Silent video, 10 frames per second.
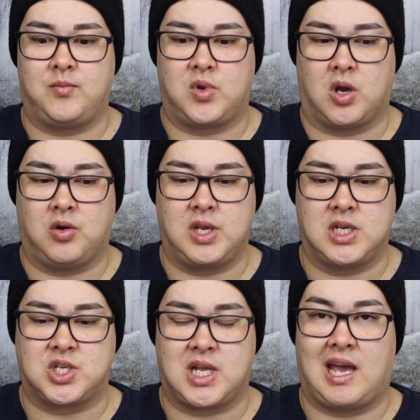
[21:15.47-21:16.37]
goal is
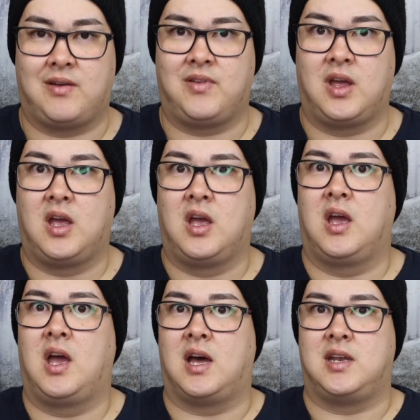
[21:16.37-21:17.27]
to
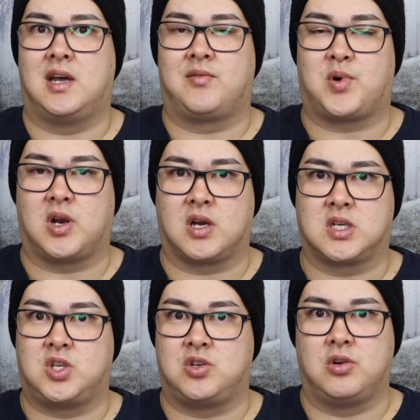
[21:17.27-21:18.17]
have enough products
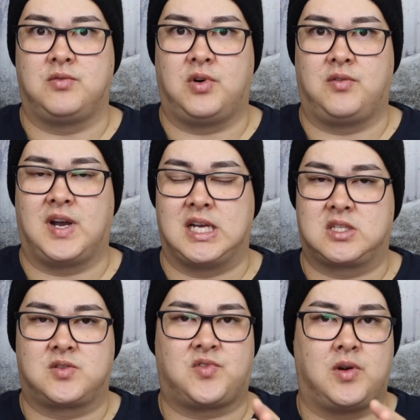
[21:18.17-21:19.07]
to do a full face
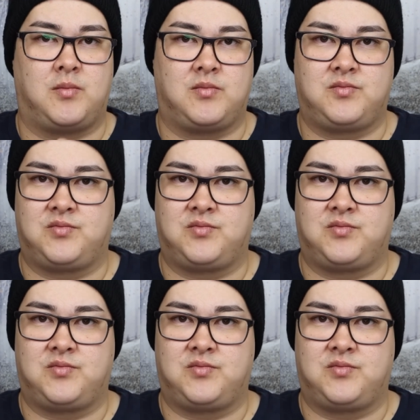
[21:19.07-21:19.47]
from